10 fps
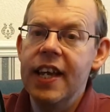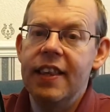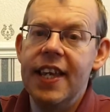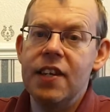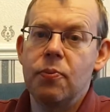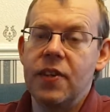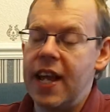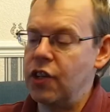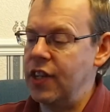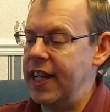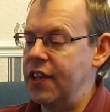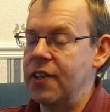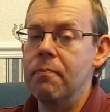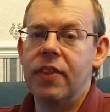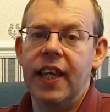this was actually
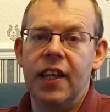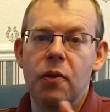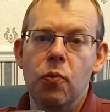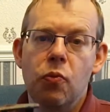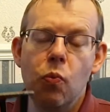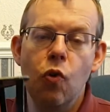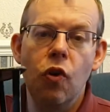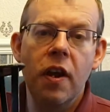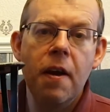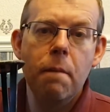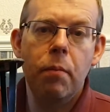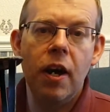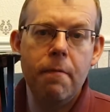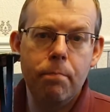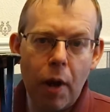something that was worn
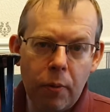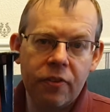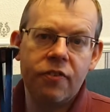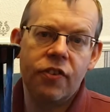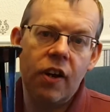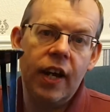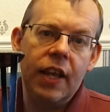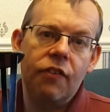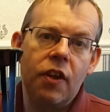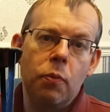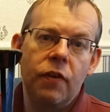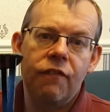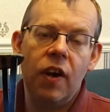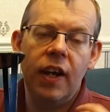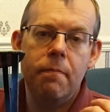by both sides. So you would
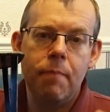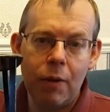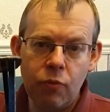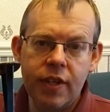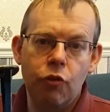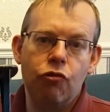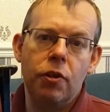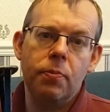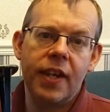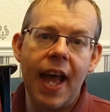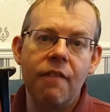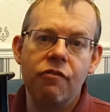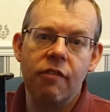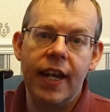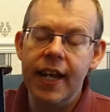find mounted troops,
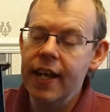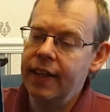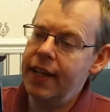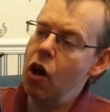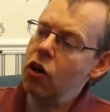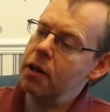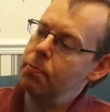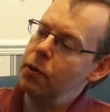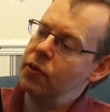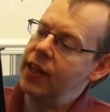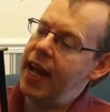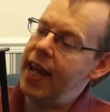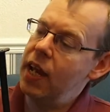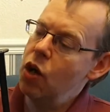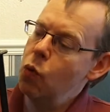cavalry, the
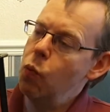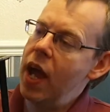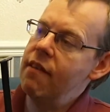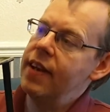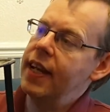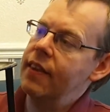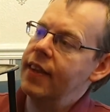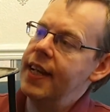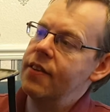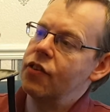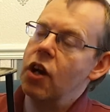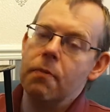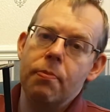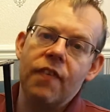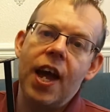arquebusier, wearing these
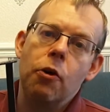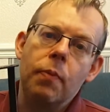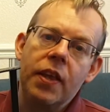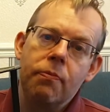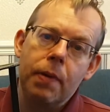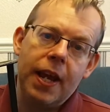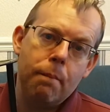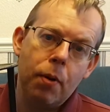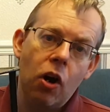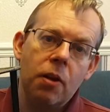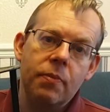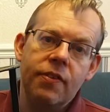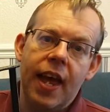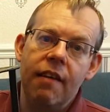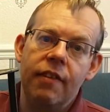type of helmets, be it
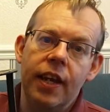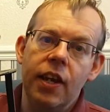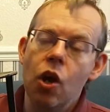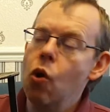parliamentarian